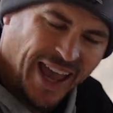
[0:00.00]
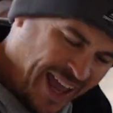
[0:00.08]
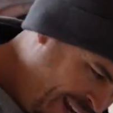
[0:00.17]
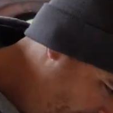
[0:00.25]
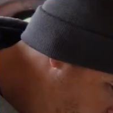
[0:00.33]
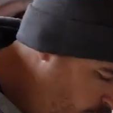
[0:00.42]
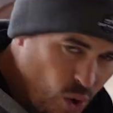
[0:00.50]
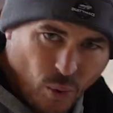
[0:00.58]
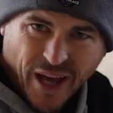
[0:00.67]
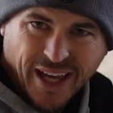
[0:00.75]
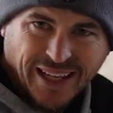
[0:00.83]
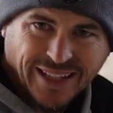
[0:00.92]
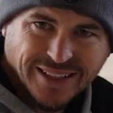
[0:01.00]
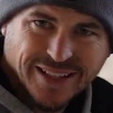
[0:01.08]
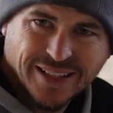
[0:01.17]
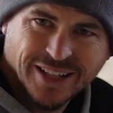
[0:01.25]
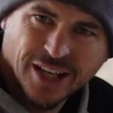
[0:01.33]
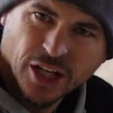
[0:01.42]
an
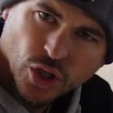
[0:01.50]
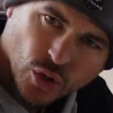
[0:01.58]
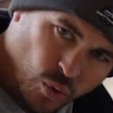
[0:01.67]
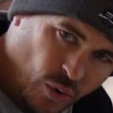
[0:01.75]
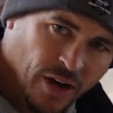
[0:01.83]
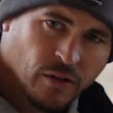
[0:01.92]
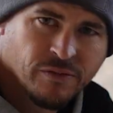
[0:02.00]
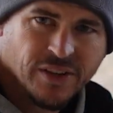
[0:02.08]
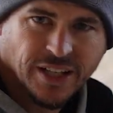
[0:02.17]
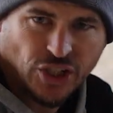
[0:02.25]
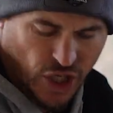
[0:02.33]
08 Crown Vic